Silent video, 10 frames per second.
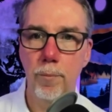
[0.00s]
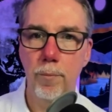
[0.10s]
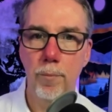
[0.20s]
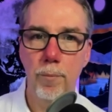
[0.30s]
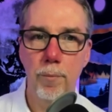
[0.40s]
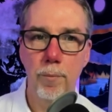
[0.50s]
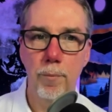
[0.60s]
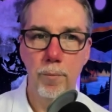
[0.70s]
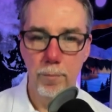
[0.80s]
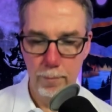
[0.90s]

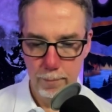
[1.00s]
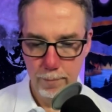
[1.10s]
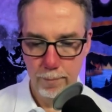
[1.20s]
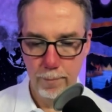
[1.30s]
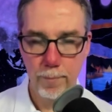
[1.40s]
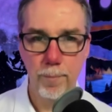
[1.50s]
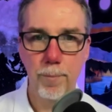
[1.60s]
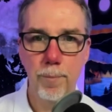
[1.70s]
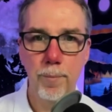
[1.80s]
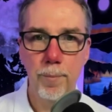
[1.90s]

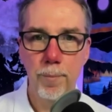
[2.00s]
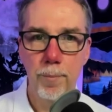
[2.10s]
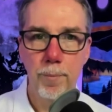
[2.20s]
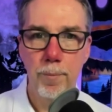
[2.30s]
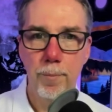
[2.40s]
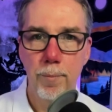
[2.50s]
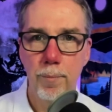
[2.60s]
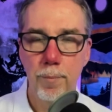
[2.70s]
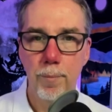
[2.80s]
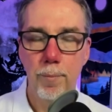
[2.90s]

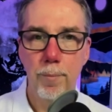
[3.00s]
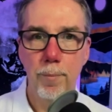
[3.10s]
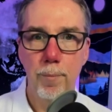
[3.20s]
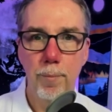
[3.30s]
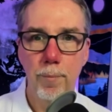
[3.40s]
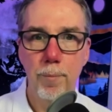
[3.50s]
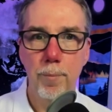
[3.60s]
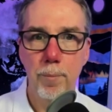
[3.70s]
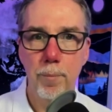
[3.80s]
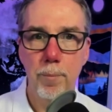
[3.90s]

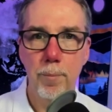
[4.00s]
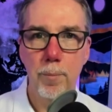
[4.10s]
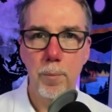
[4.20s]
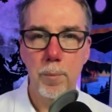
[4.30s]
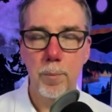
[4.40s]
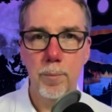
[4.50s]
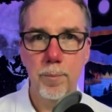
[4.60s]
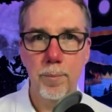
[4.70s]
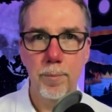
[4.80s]
[no speech]